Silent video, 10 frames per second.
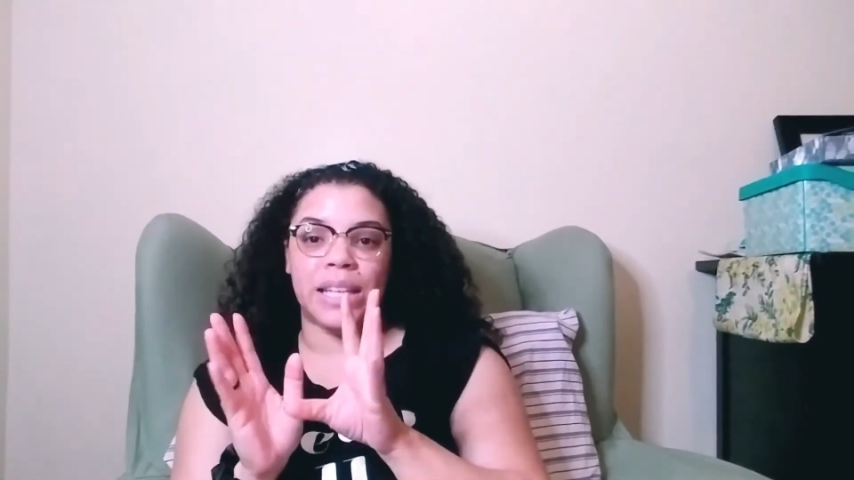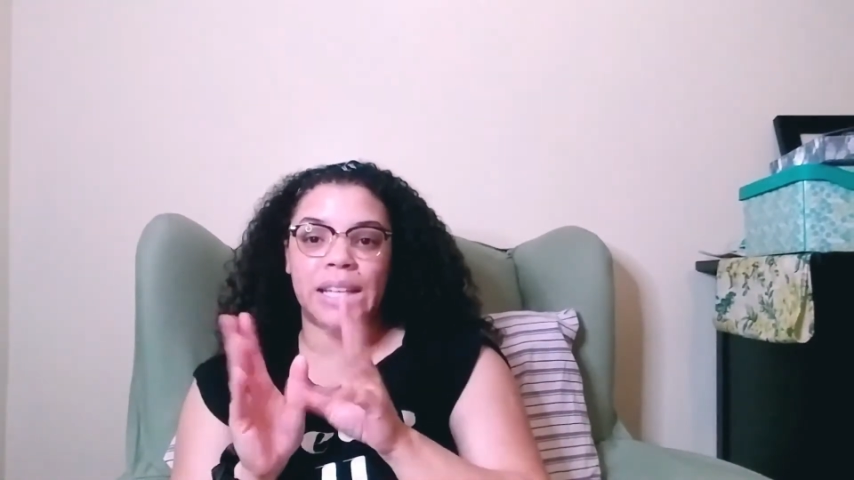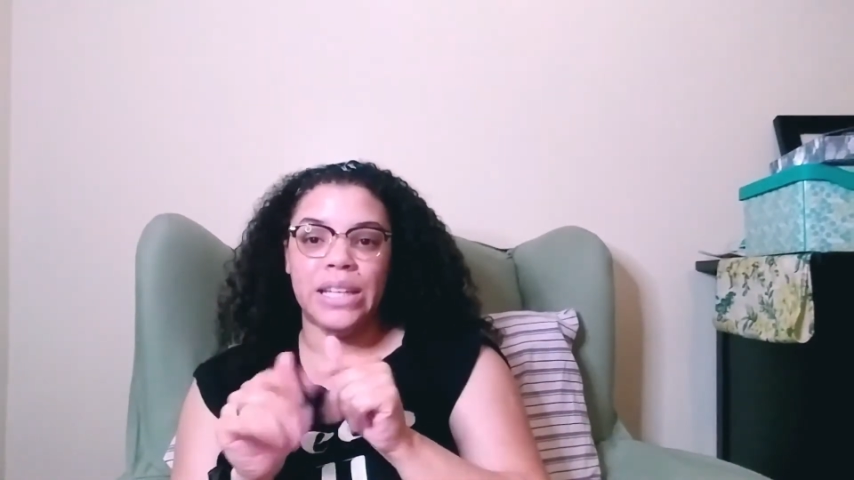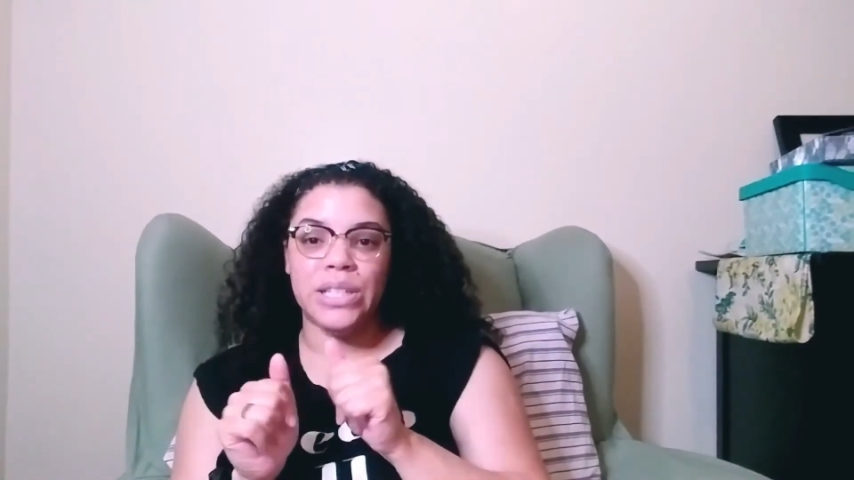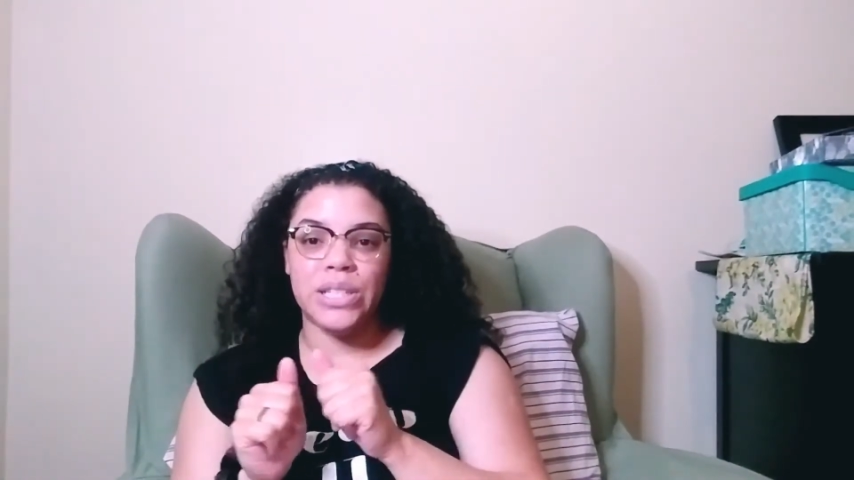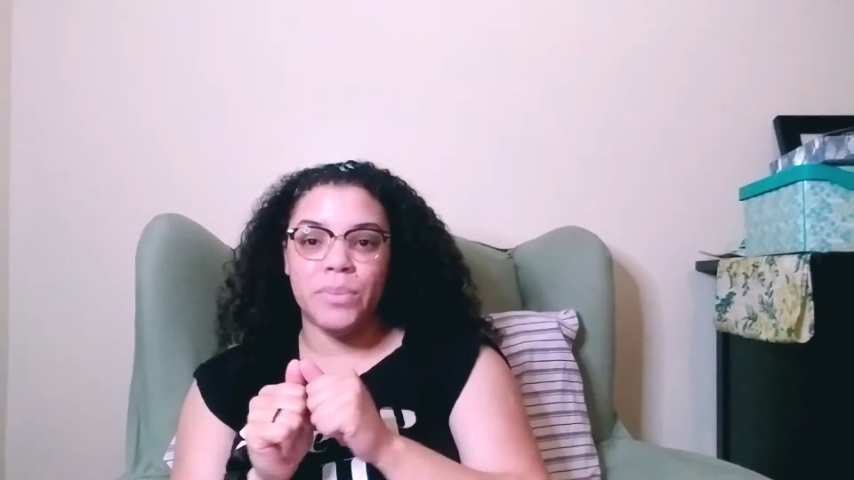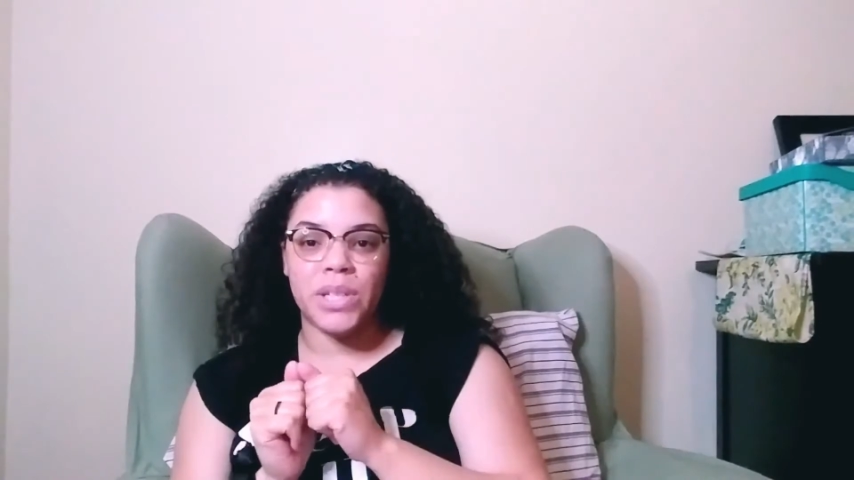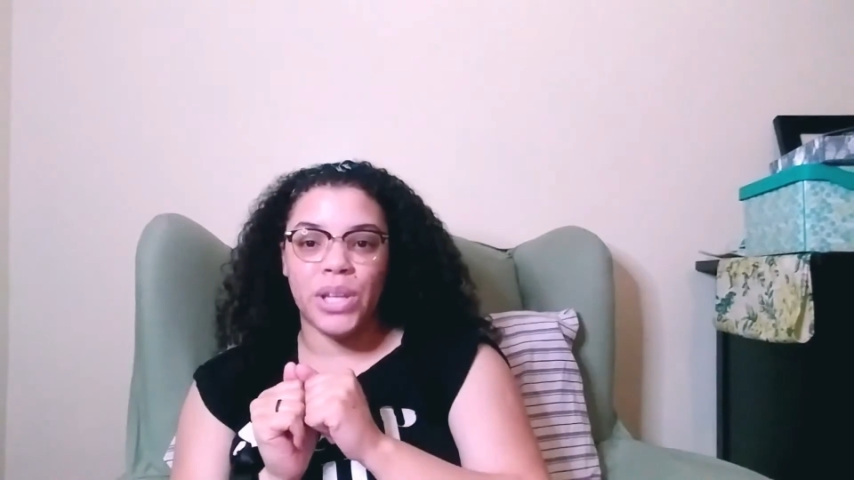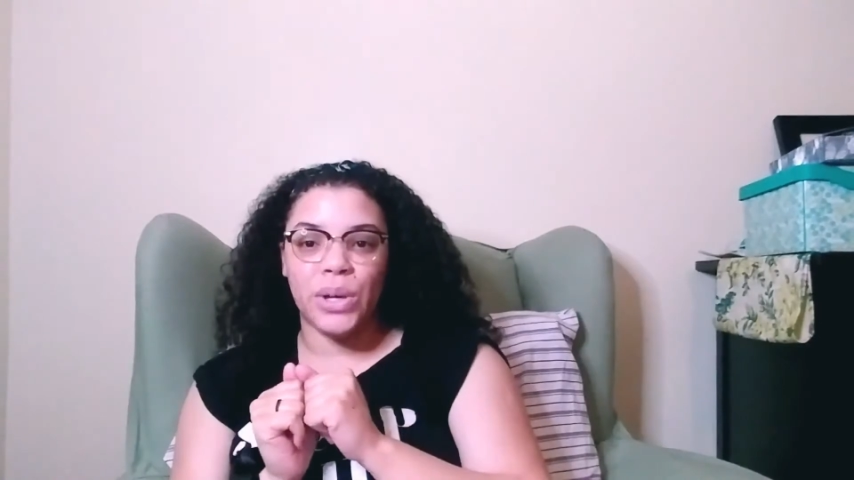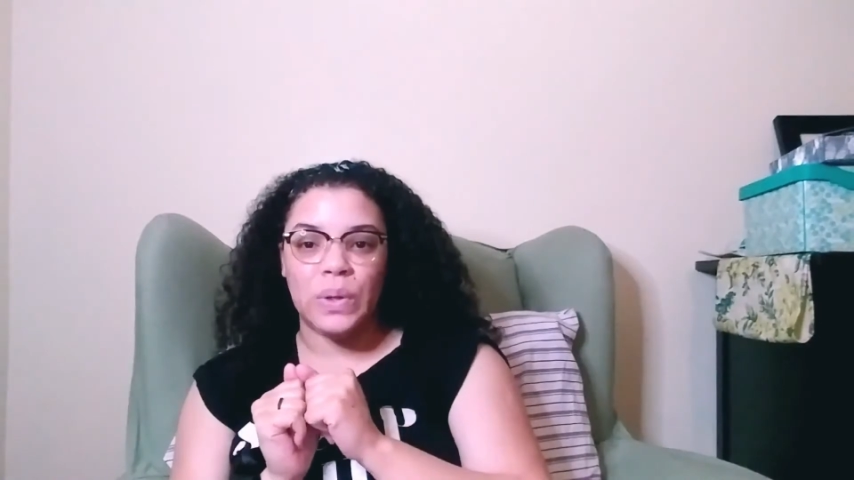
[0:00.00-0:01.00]
Egypt
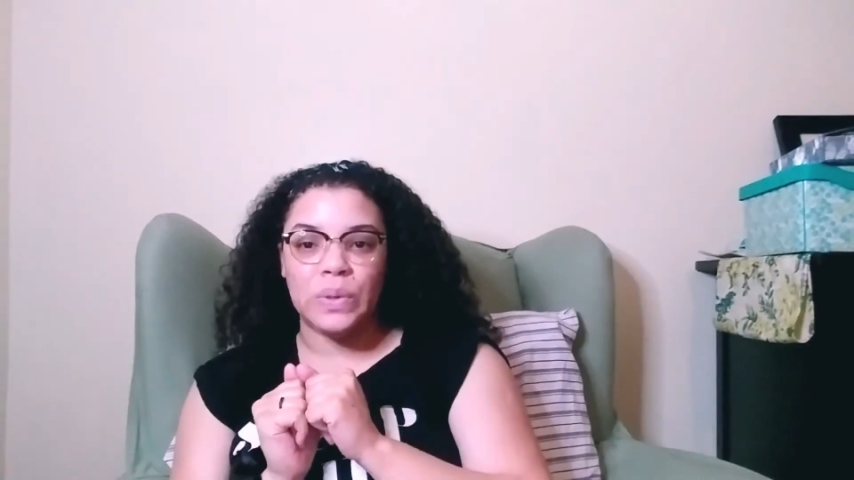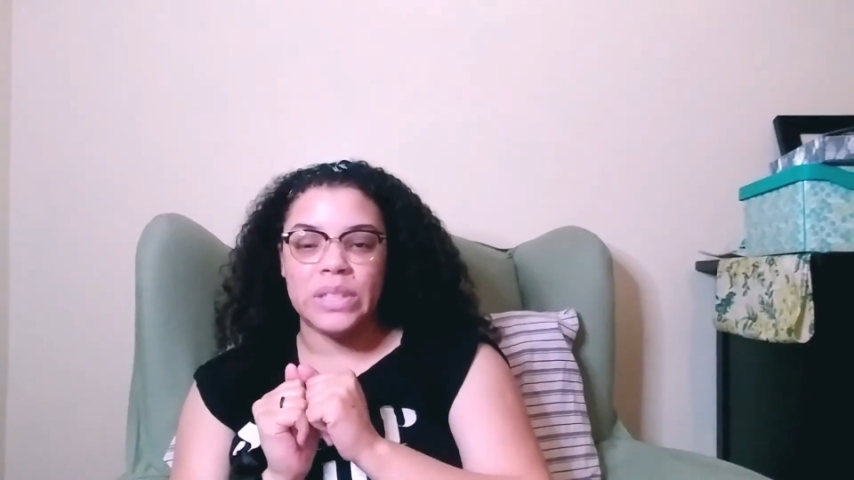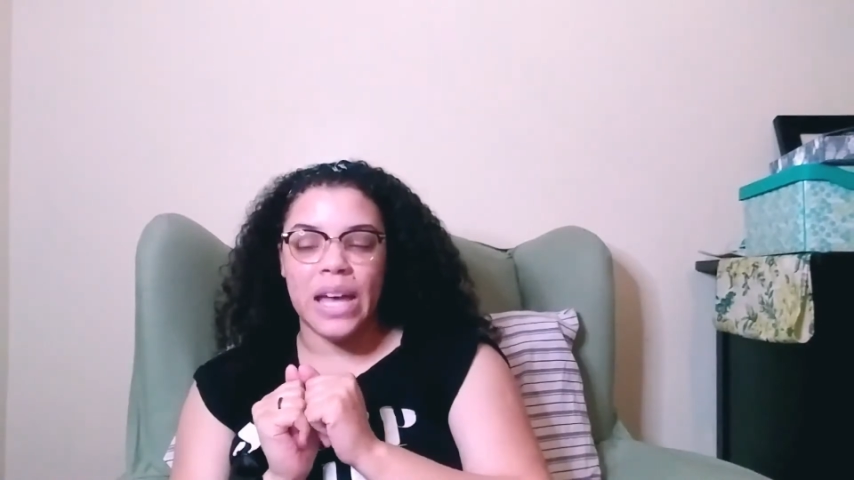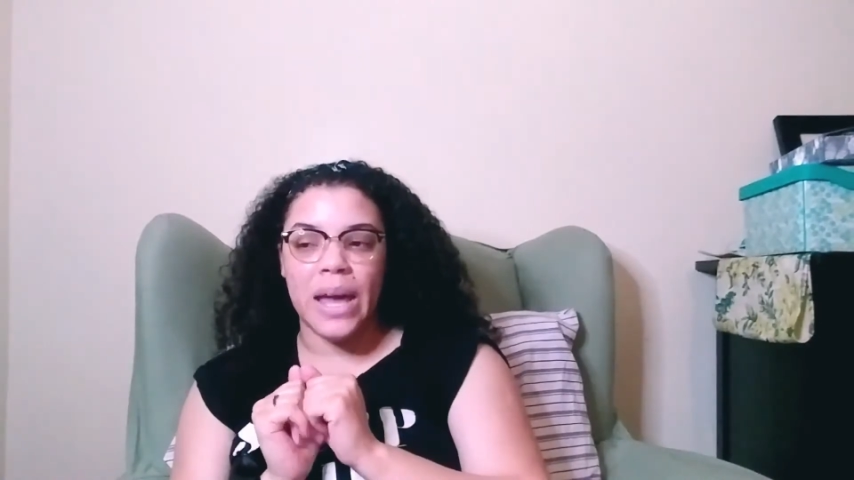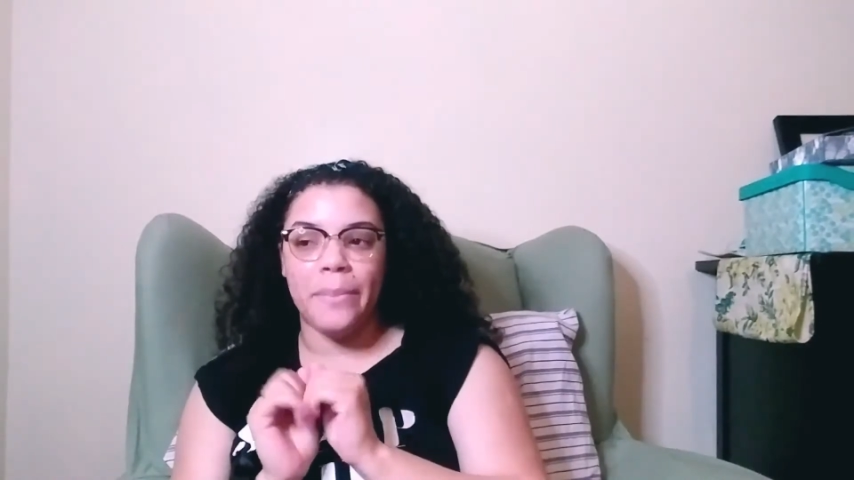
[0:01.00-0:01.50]
the whole time,